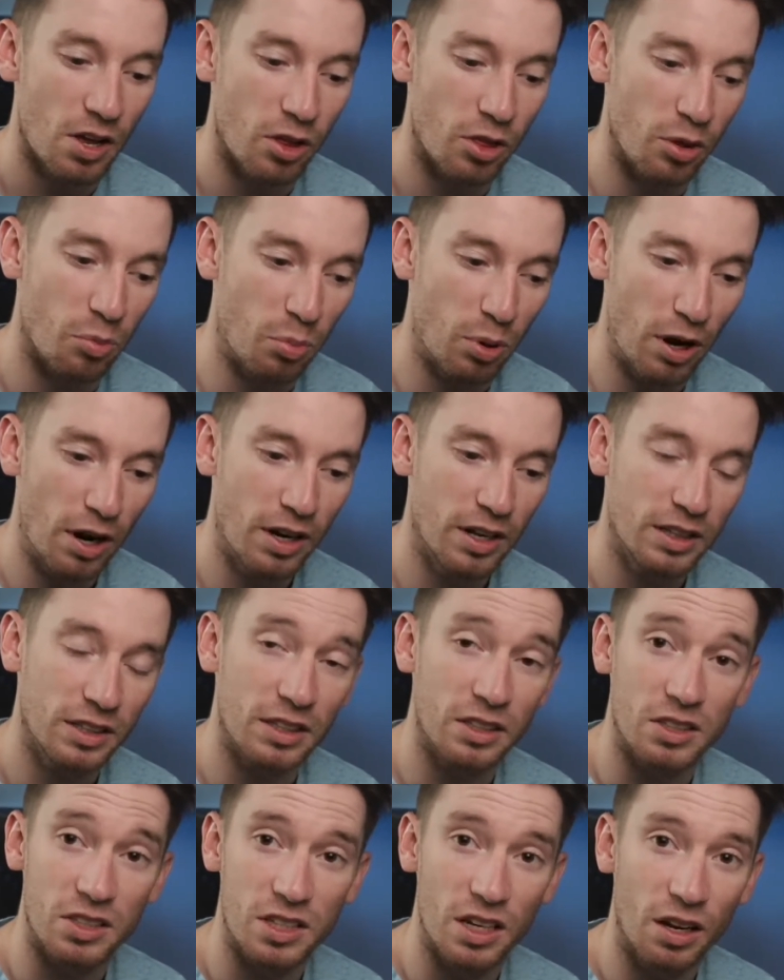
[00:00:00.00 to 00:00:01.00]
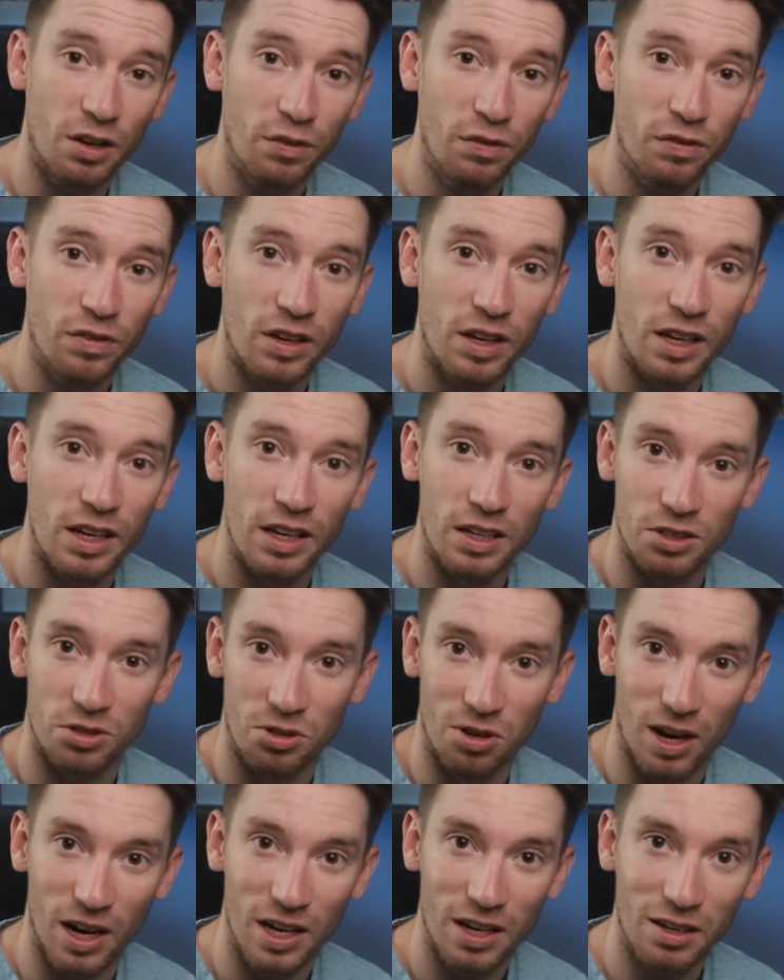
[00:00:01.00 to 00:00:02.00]
The product itself is
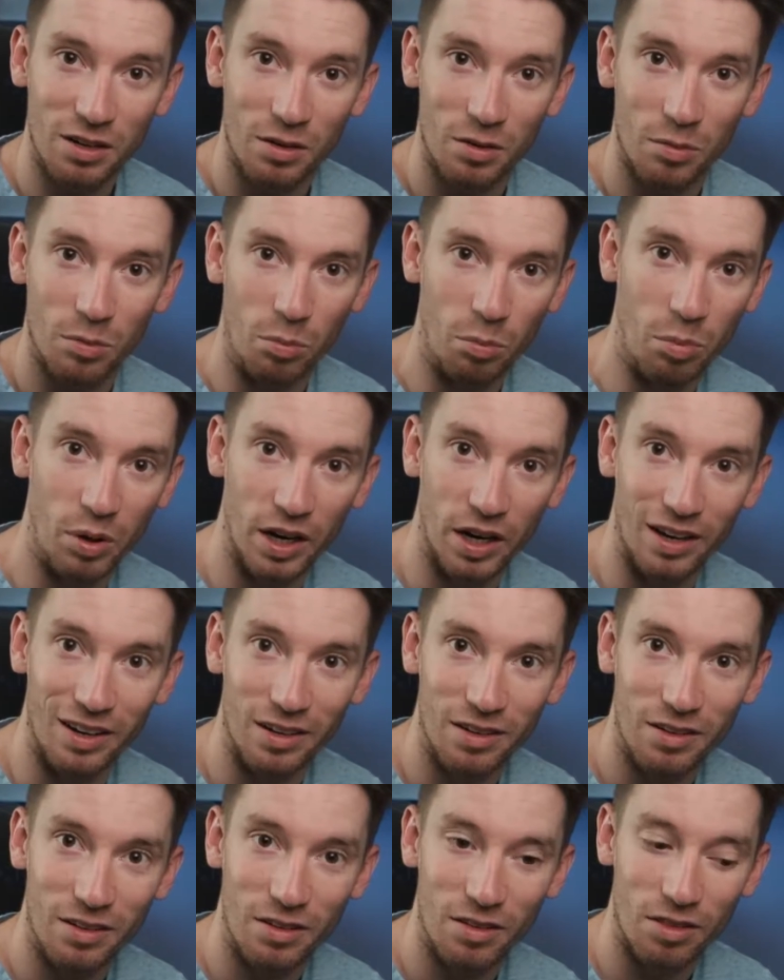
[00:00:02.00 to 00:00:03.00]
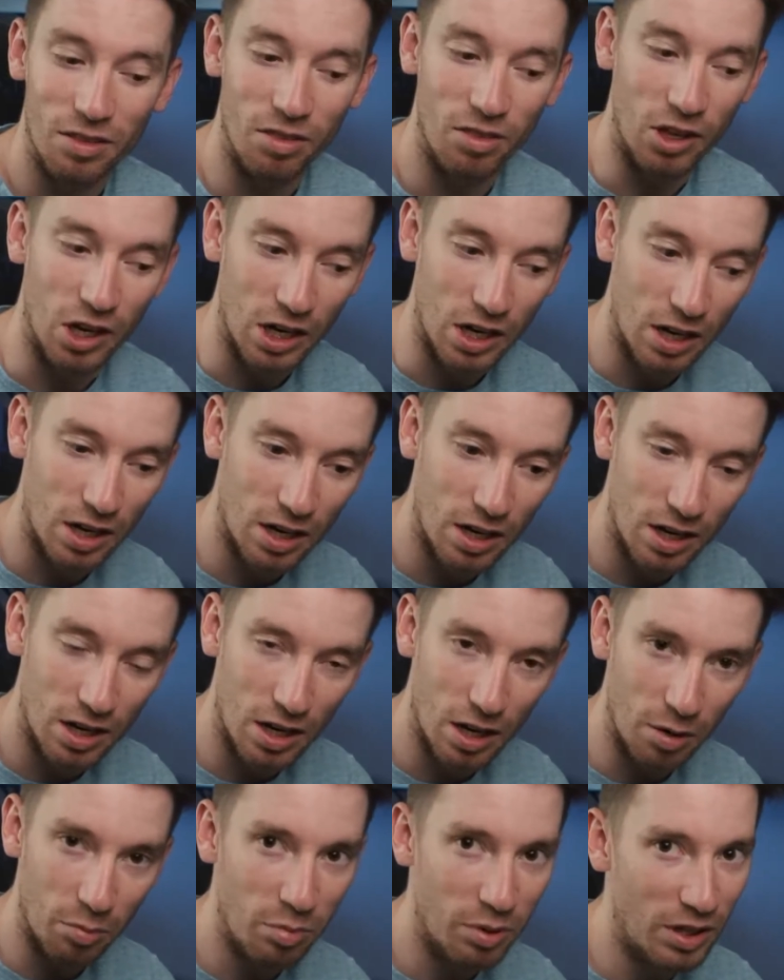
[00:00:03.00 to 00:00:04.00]
great, but the
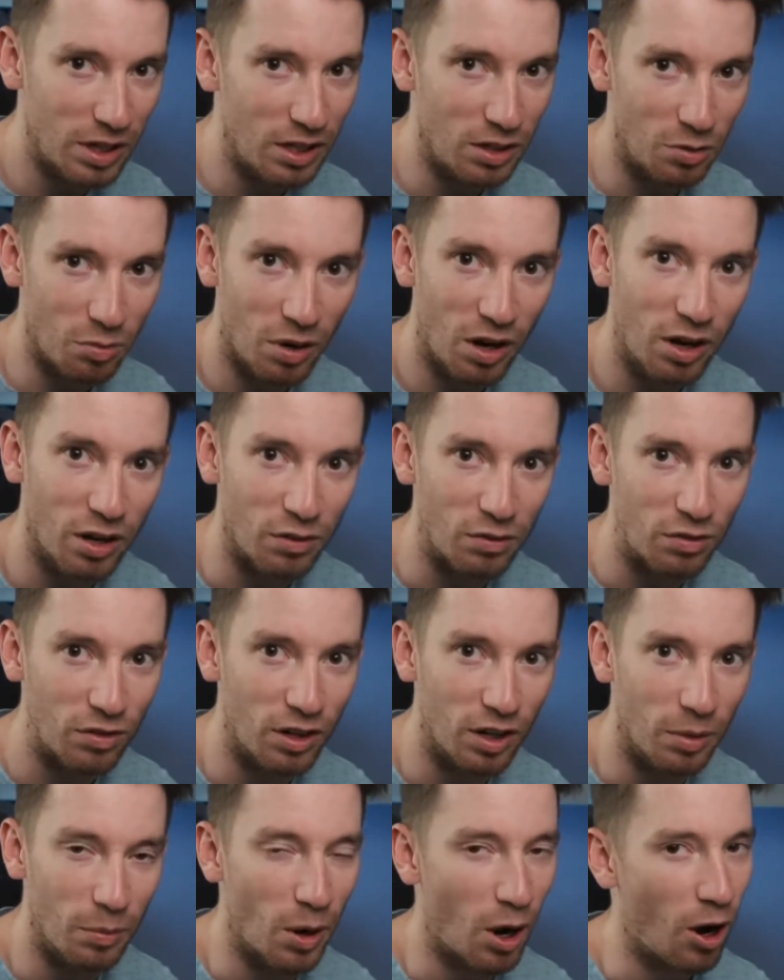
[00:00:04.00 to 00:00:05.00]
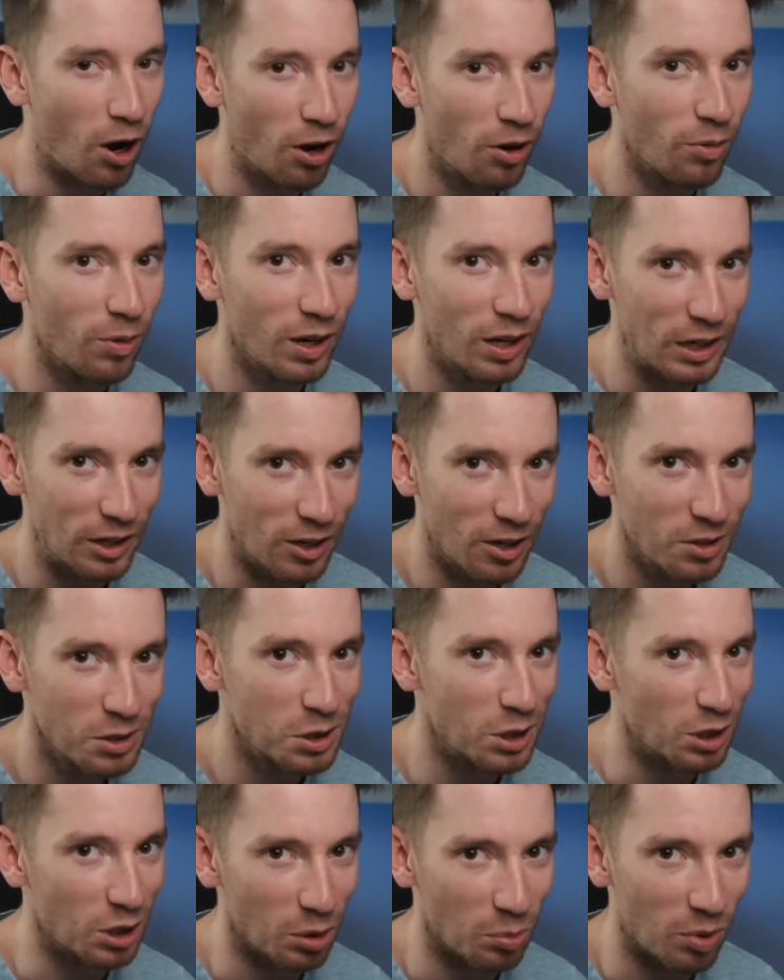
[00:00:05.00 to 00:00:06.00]
company you bought it from already knows
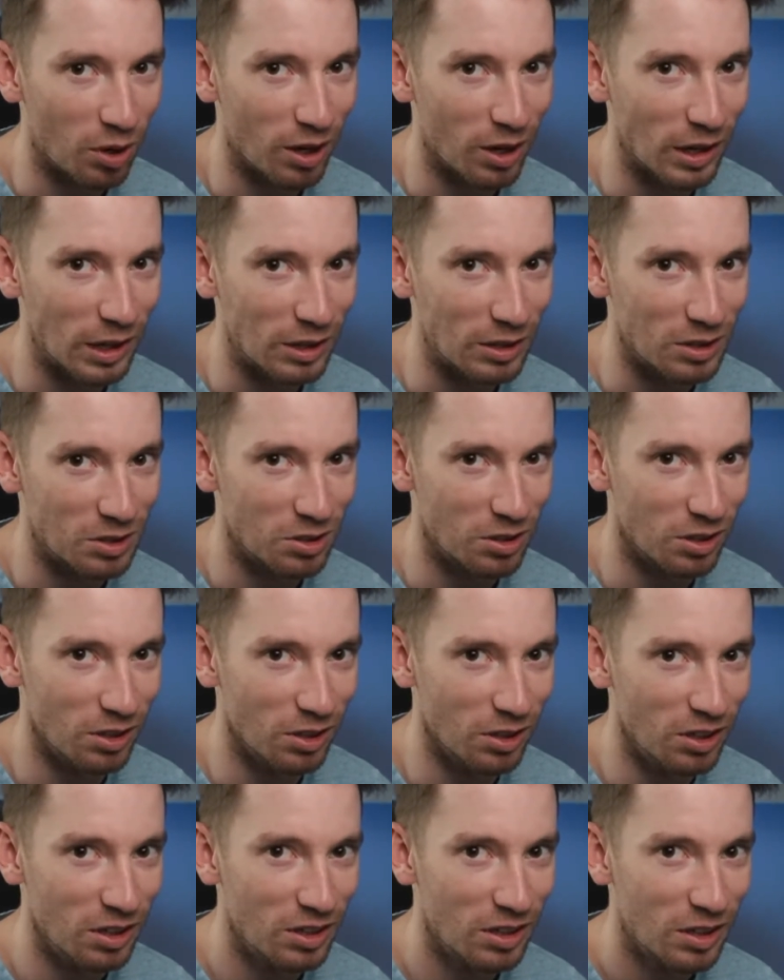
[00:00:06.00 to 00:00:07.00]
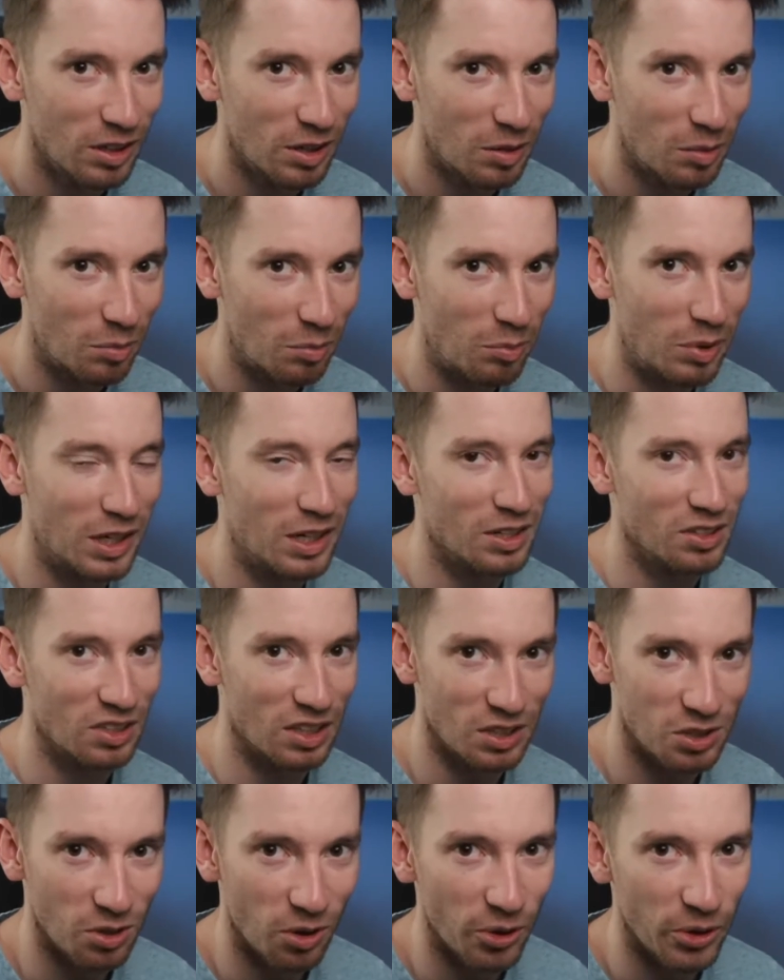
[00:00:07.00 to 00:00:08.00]
that their product is good because
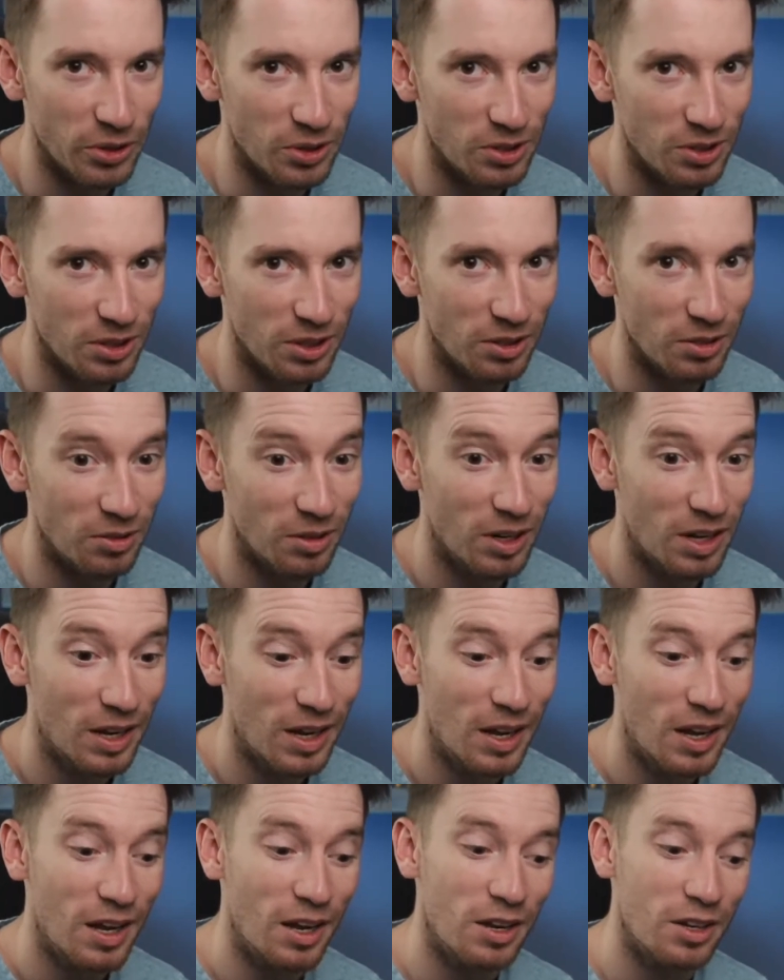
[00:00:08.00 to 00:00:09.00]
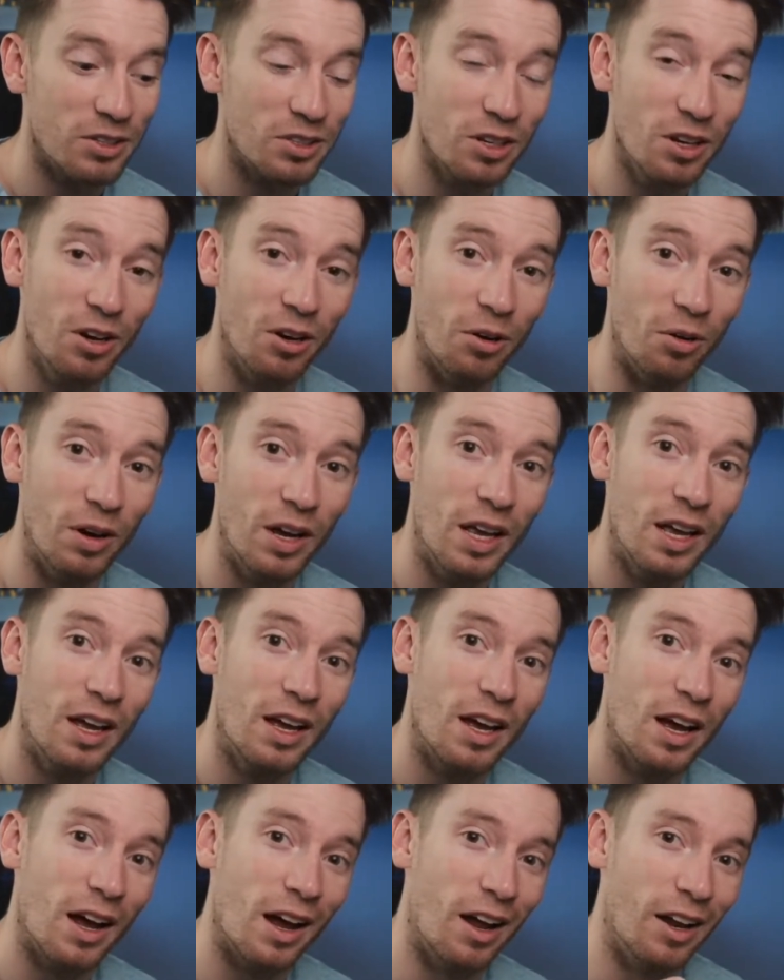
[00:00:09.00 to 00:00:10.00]
they sold it to you. So
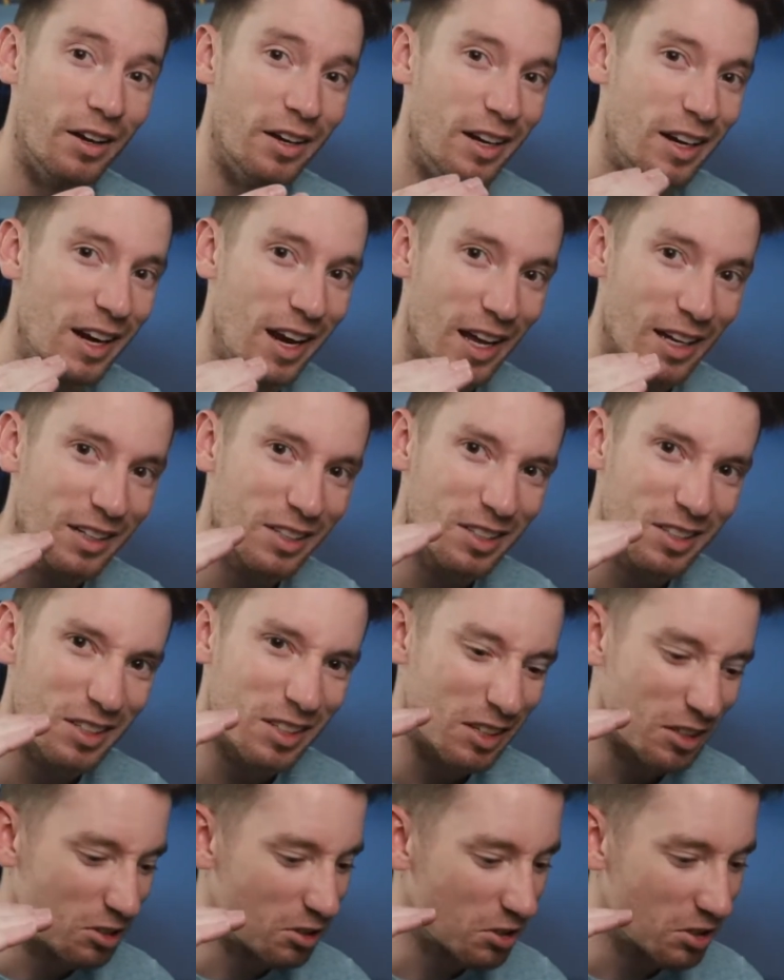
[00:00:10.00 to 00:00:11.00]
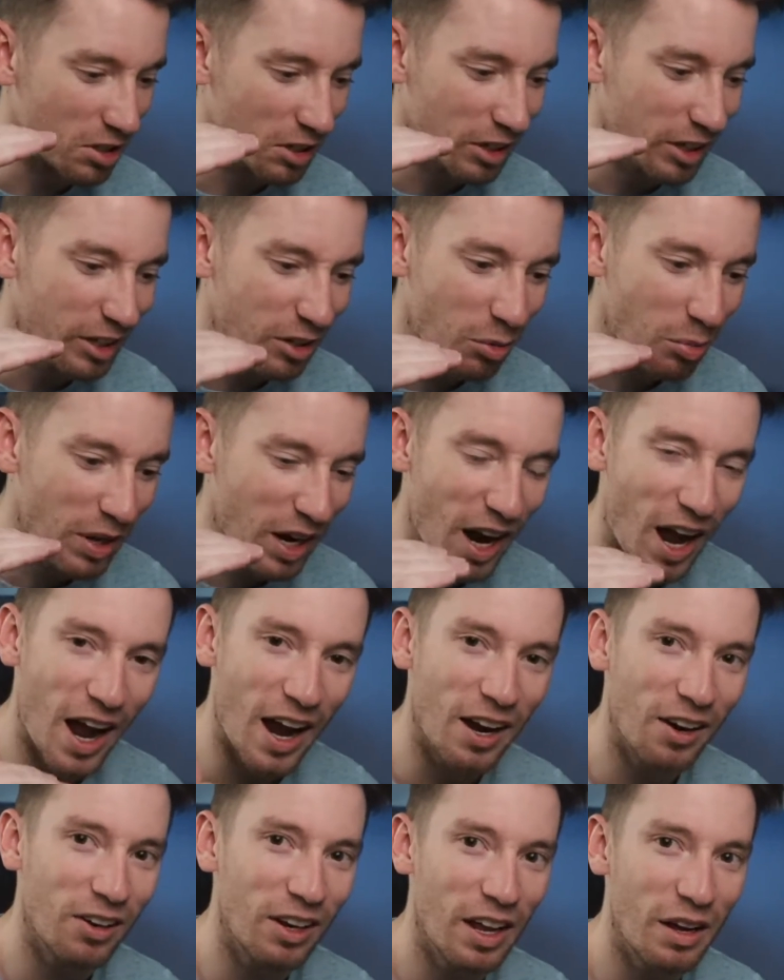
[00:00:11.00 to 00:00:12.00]
a next, just a little bit
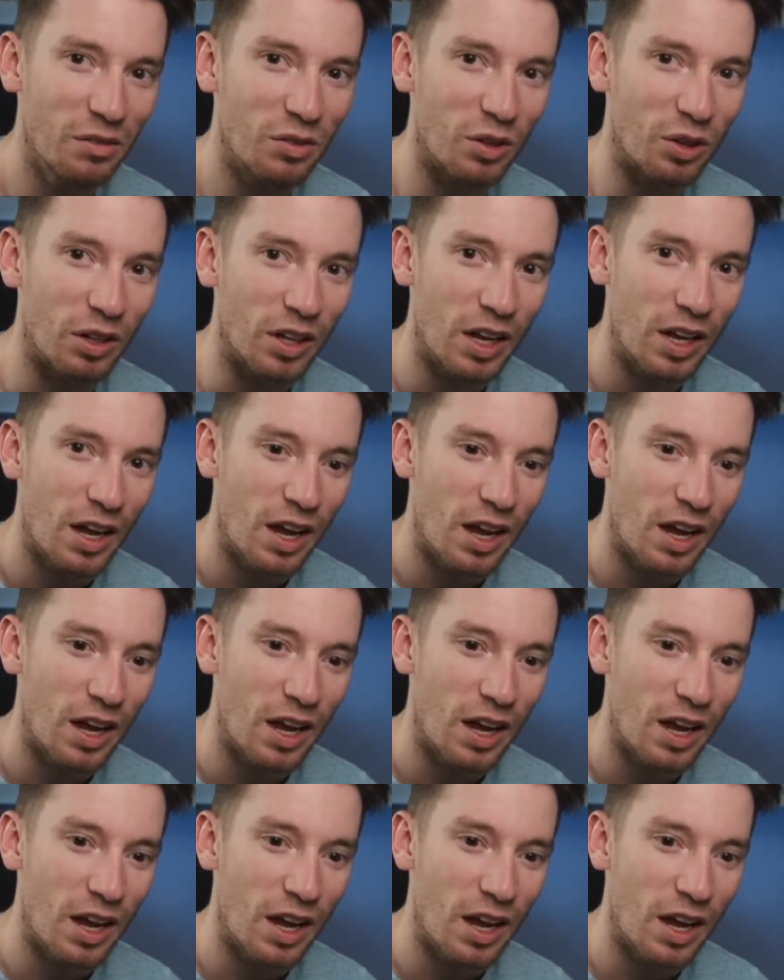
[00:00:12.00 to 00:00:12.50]
higher level